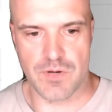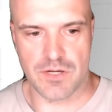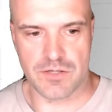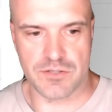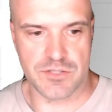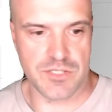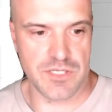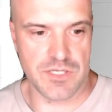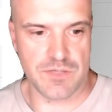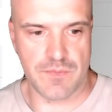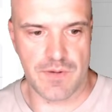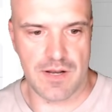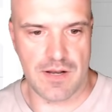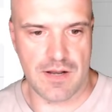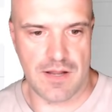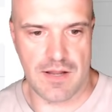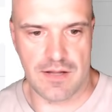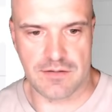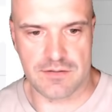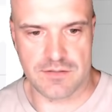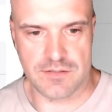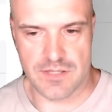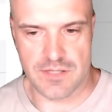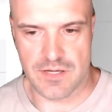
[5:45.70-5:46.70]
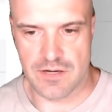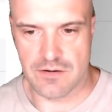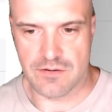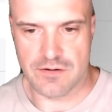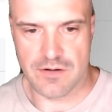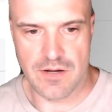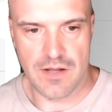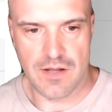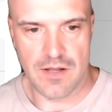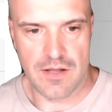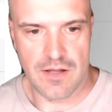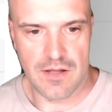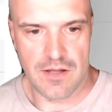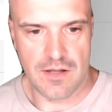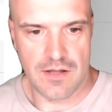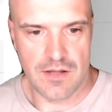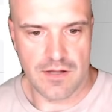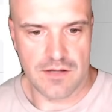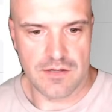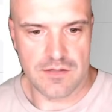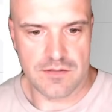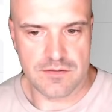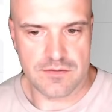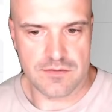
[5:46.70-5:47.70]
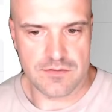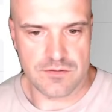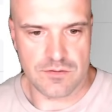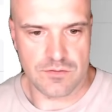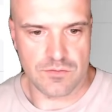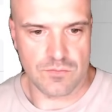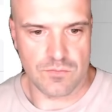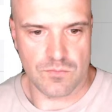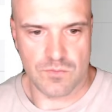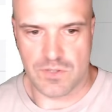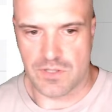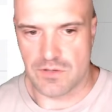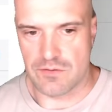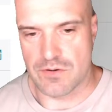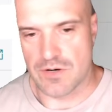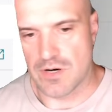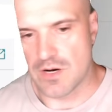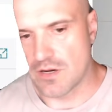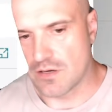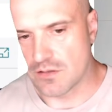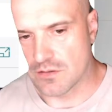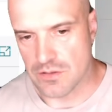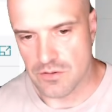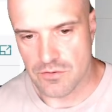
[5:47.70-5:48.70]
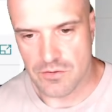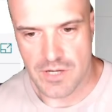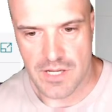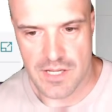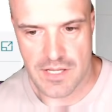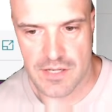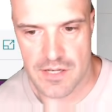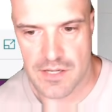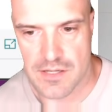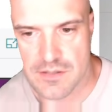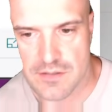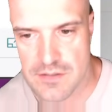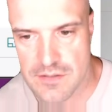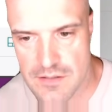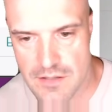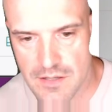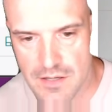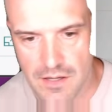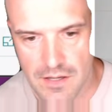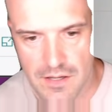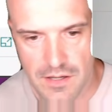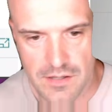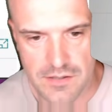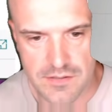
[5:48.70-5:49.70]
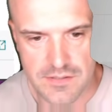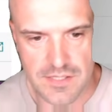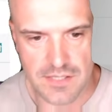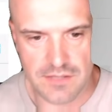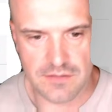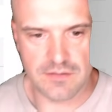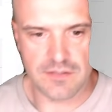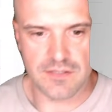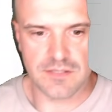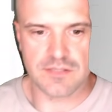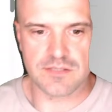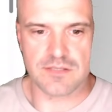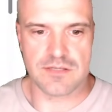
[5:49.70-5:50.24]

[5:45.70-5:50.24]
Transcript: Gmail address here. So whatever, I'll go ahead and send this